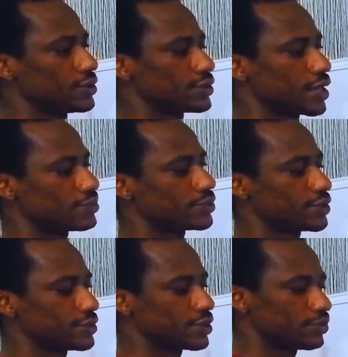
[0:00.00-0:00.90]
times
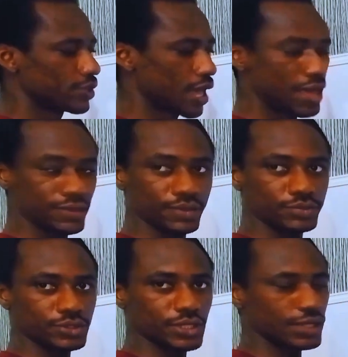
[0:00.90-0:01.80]
this, then we add
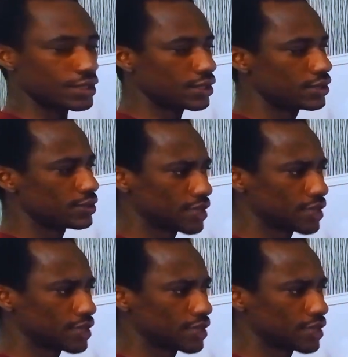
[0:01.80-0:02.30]
them together.